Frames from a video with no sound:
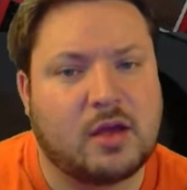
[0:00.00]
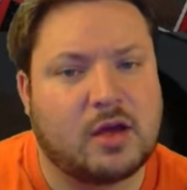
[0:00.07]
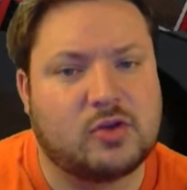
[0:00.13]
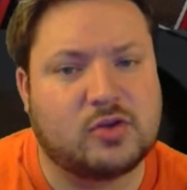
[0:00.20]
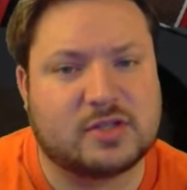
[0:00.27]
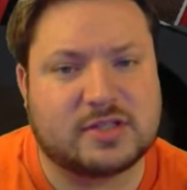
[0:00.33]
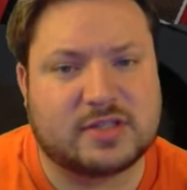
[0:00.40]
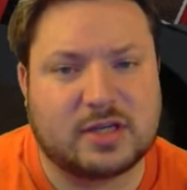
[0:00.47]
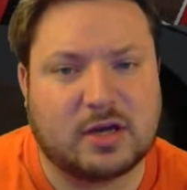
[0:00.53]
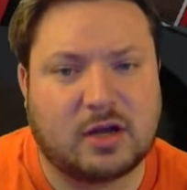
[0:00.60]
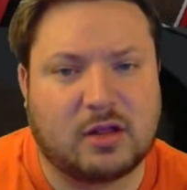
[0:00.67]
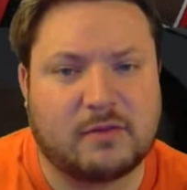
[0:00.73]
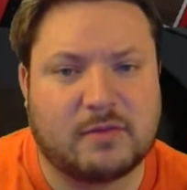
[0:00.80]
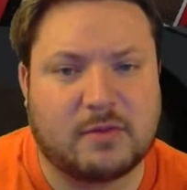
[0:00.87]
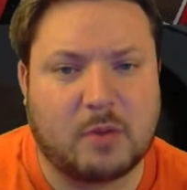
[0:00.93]
Uh, you can see
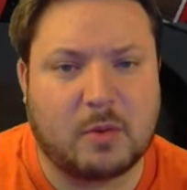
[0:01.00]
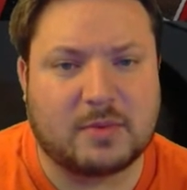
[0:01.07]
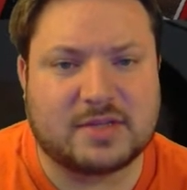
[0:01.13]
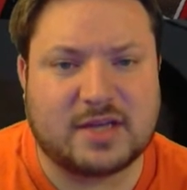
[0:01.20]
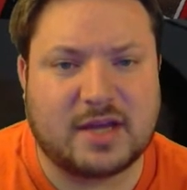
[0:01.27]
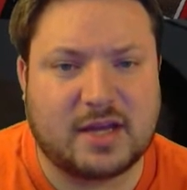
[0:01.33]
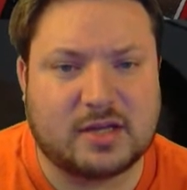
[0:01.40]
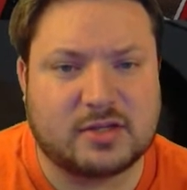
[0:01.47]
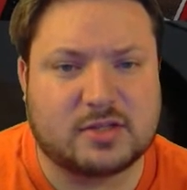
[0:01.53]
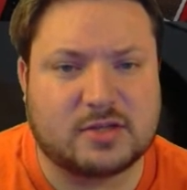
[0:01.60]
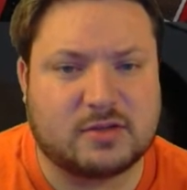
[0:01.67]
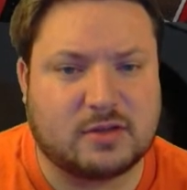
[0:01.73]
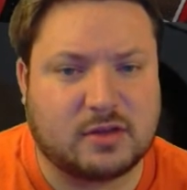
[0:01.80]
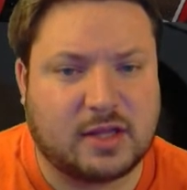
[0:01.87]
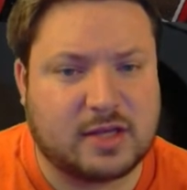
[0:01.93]
all of the Moment's Edge.
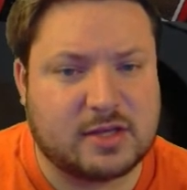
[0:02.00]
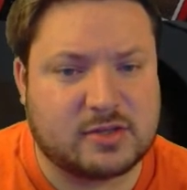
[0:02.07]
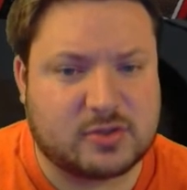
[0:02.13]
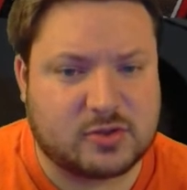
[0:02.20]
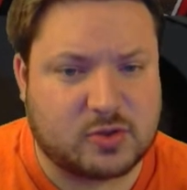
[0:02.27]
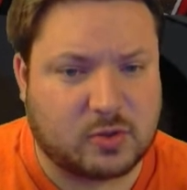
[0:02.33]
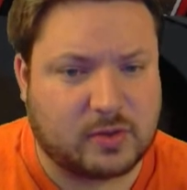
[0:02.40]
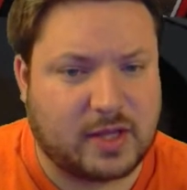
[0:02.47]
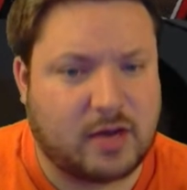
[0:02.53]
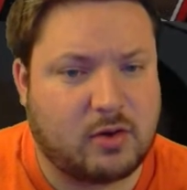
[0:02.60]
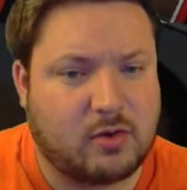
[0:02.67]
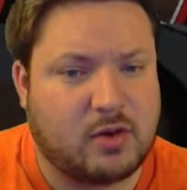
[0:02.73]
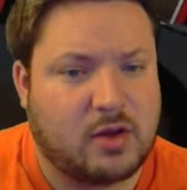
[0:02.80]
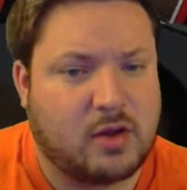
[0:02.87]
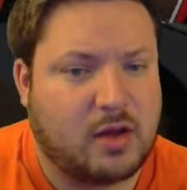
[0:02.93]
Leia's are sold
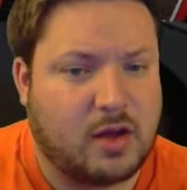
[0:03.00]
out.